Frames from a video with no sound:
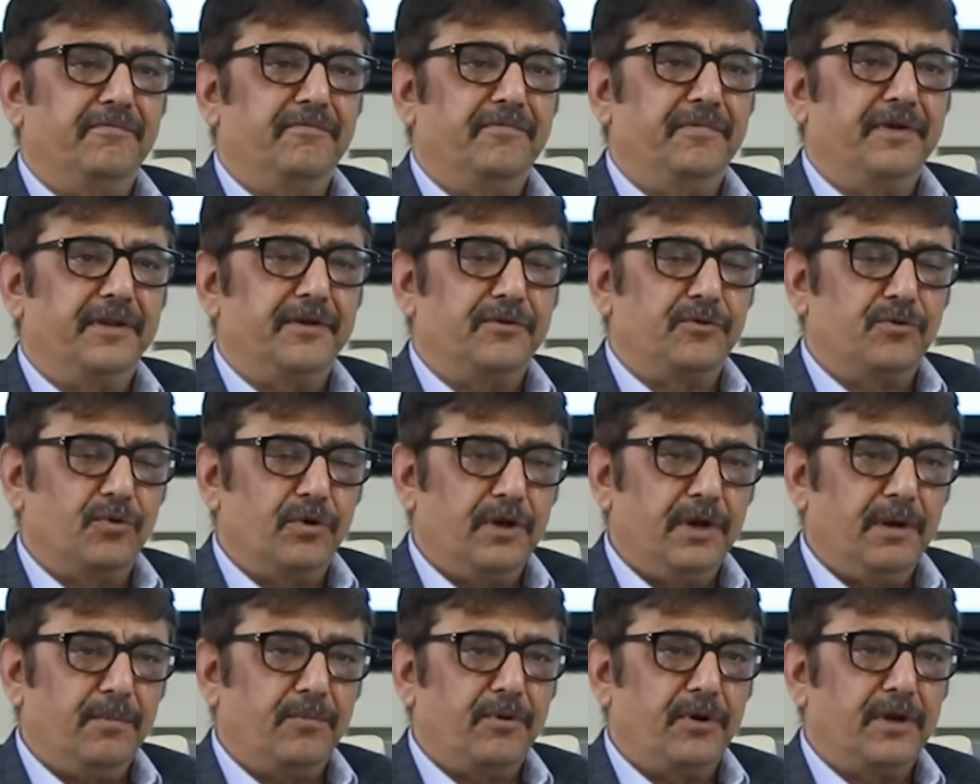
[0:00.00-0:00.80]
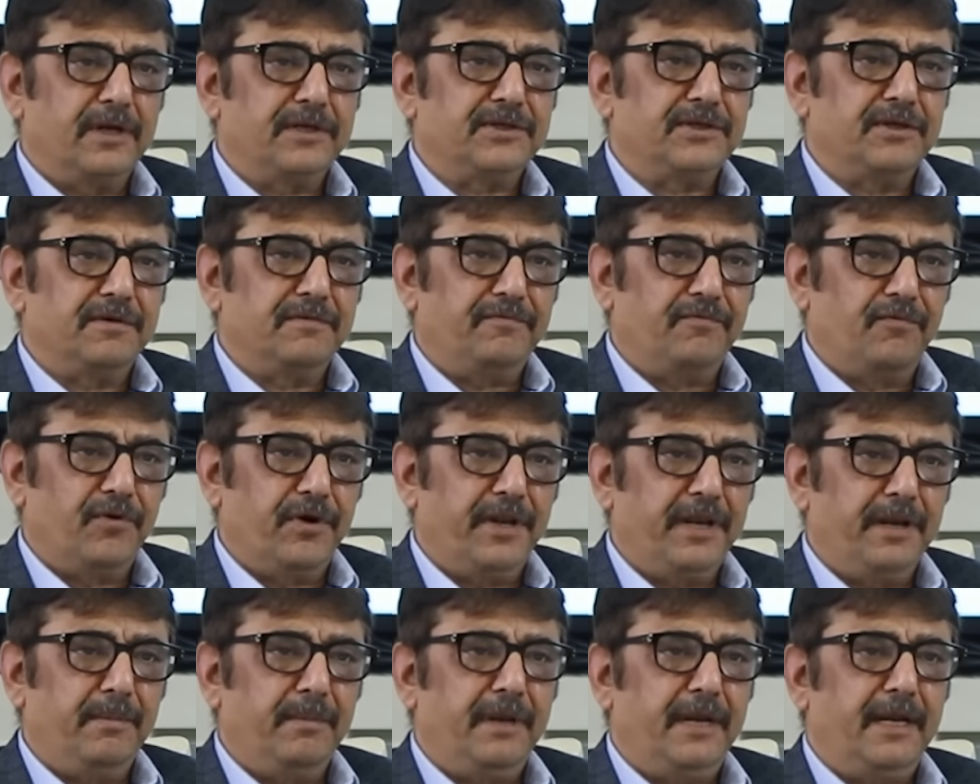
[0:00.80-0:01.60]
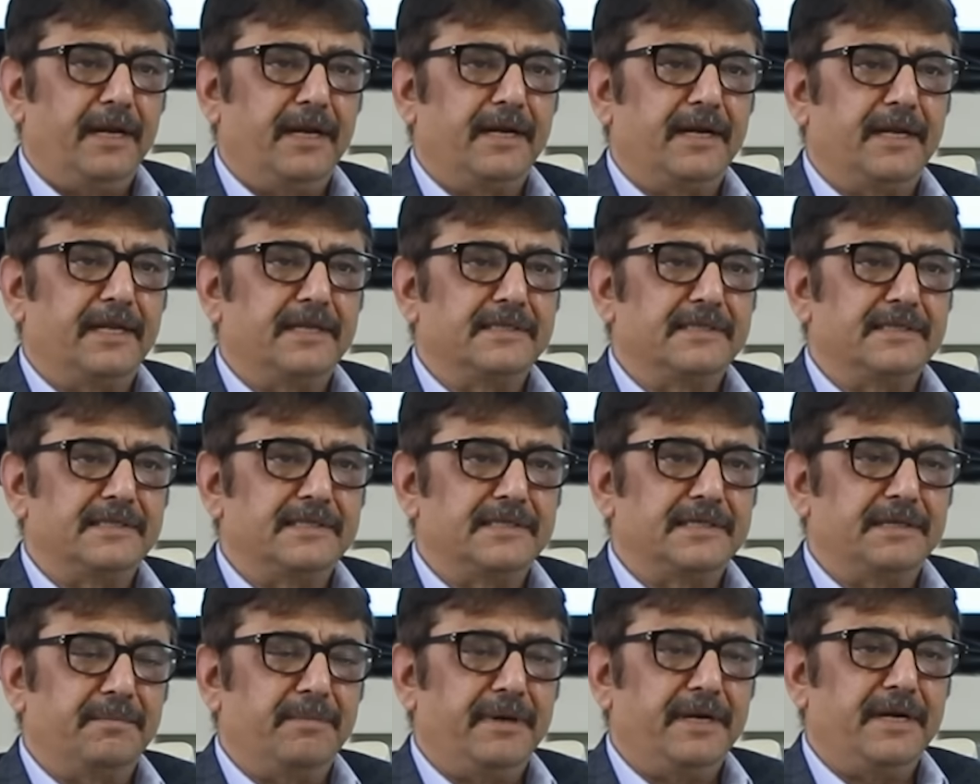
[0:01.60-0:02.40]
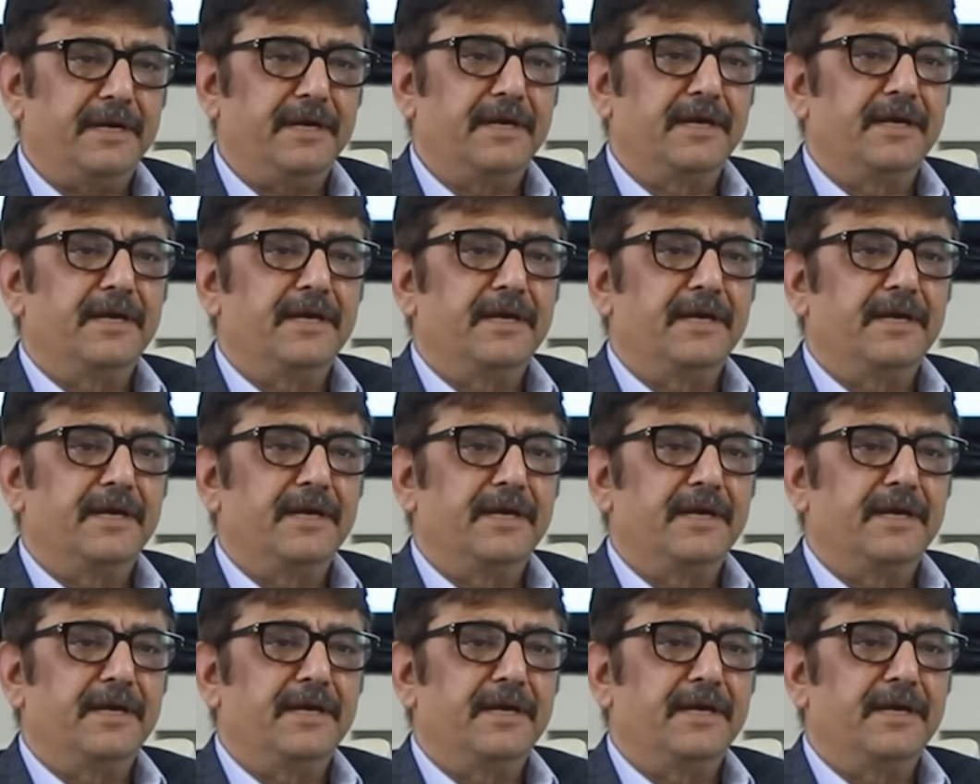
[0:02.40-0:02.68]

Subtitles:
with total production of 14 million tons in cement,